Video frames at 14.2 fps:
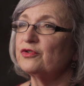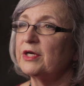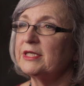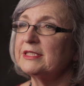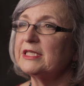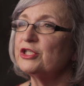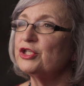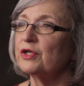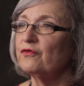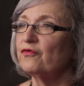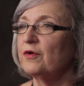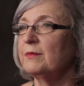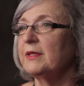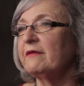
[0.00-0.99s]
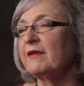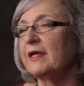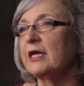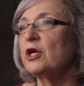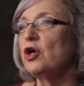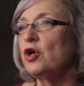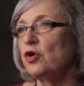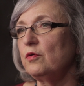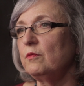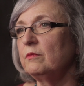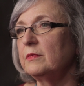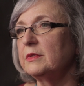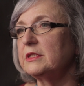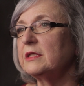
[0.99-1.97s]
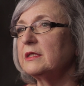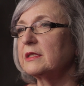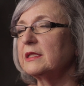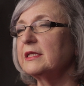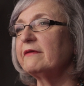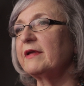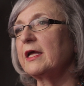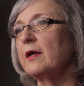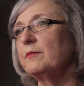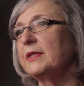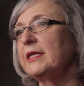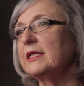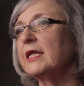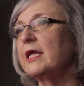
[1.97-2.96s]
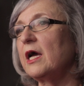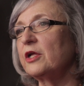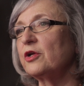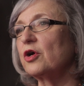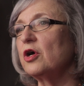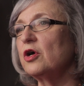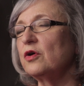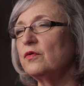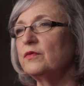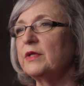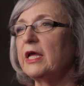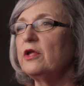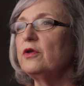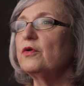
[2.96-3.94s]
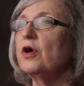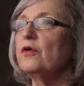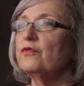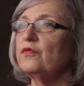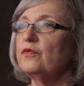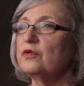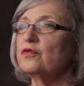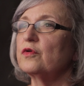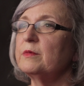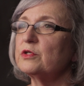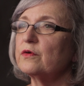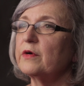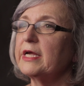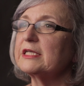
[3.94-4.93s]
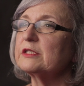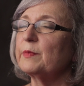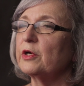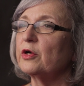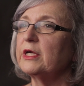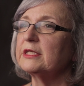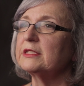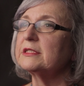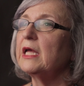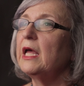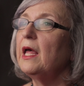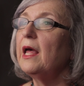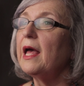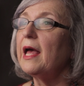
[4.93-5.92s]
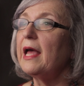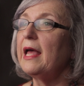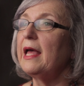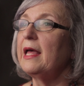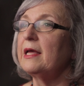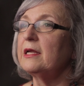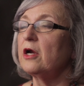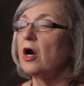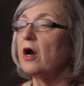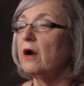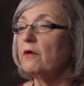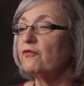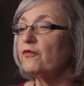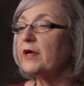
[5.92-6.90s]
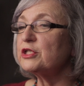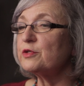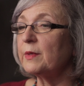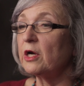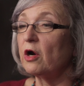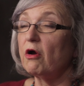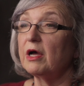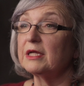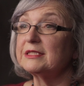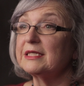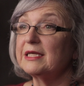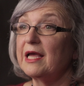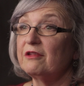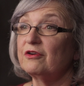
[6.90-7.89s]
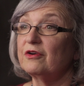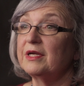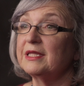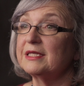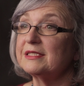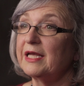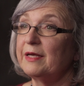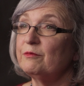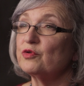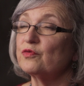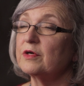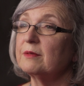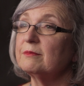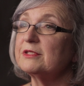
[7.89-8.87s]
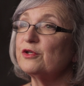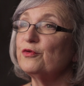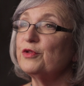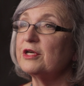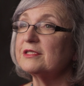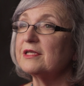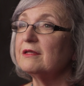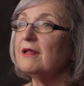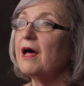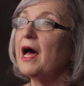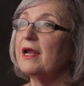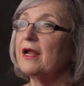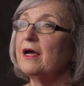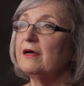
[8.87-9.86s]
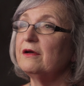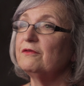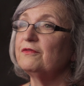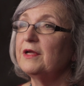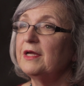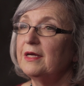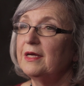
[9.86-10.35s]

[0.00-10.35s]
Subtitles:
transition from living at home to living completely on your own, that you go through the dormitory experience. And our freshmen are all together in the same dorm, so there's a lot of